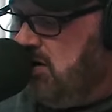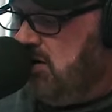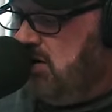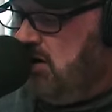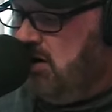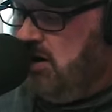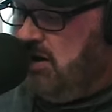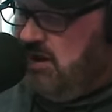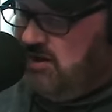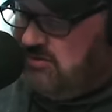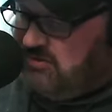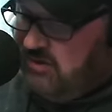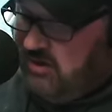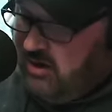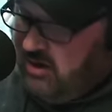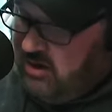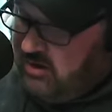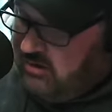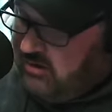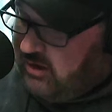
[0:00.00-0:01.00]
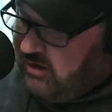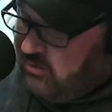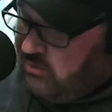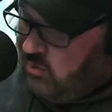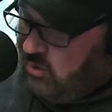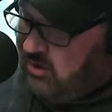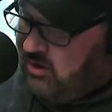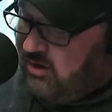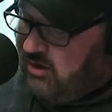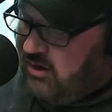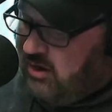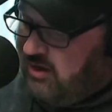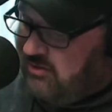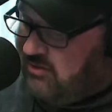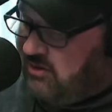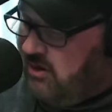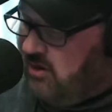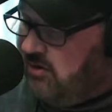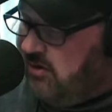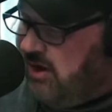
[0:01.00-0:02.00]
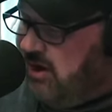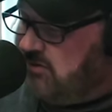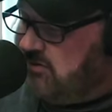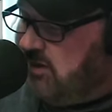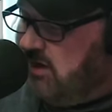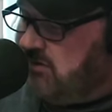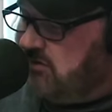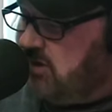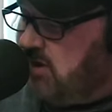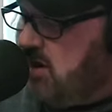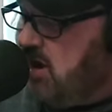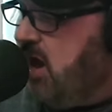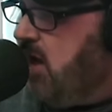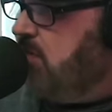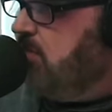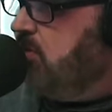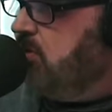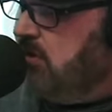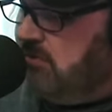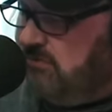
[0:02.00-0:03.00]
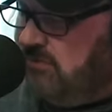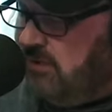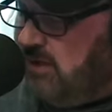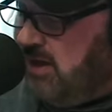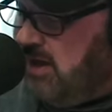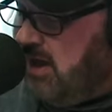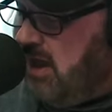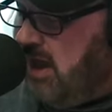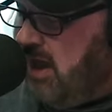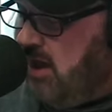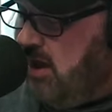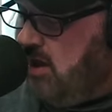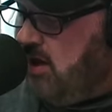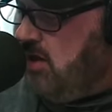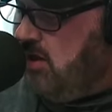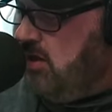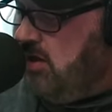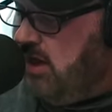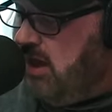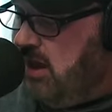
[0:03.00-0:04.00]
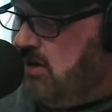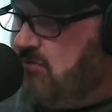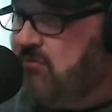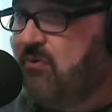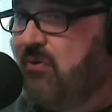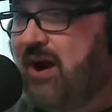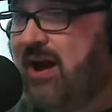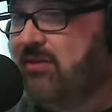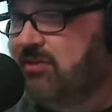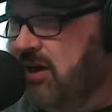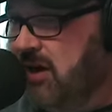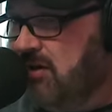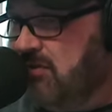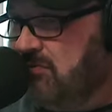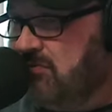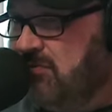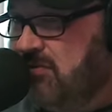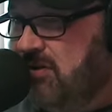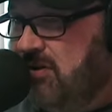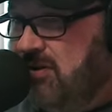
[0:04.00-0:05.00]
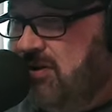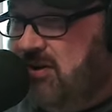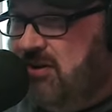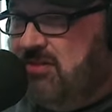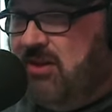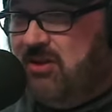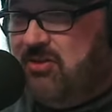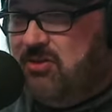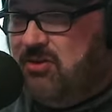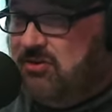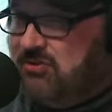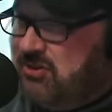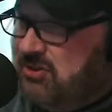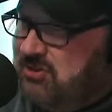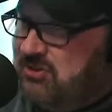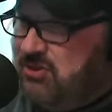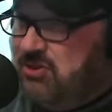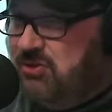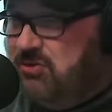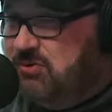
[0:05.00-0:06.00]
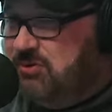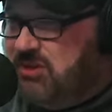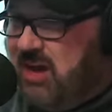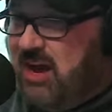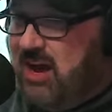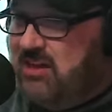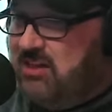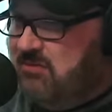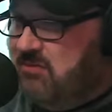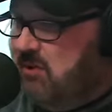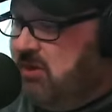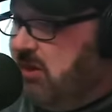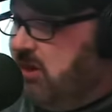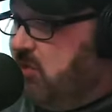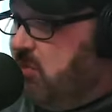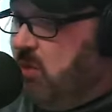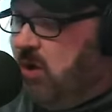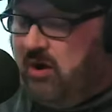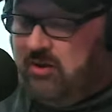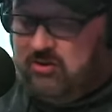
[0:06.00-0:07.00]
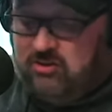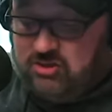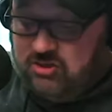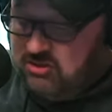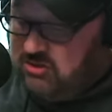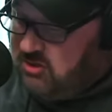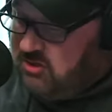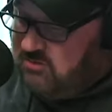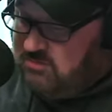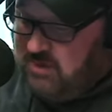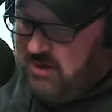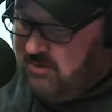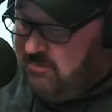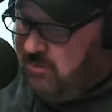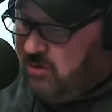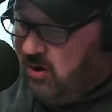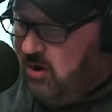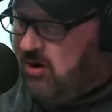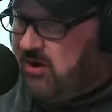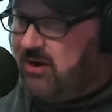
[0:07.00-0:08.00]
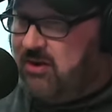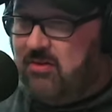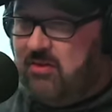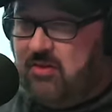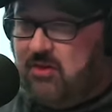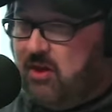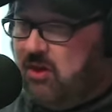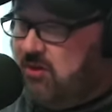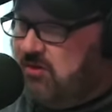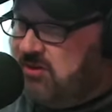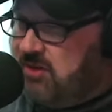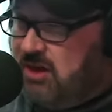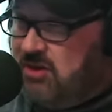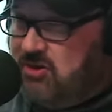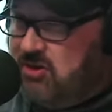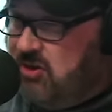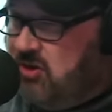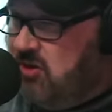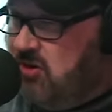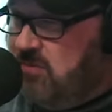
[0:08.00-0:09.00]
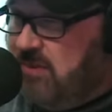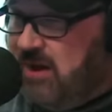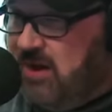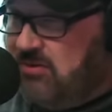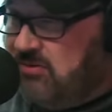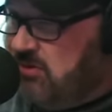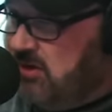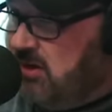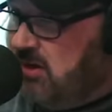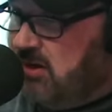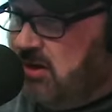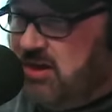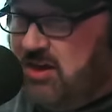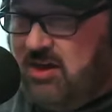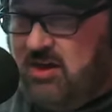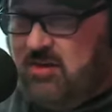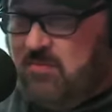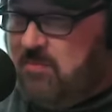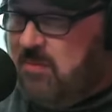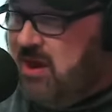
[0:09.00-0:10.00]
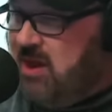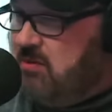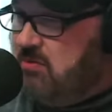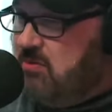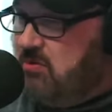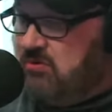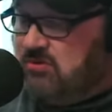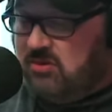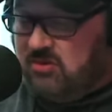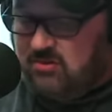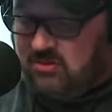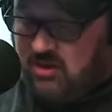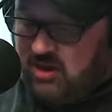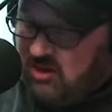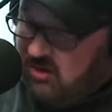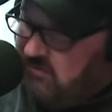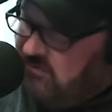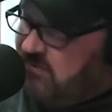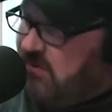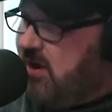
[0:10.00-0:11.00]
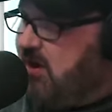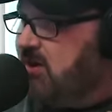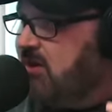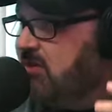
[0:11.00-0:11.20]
on SNL. Like working at SNL now sounds like a combo of like hell and frat life. Like there's these two sides of it. Like one's just this big party, and then the other side you hear about, it's like, man, there's this infighting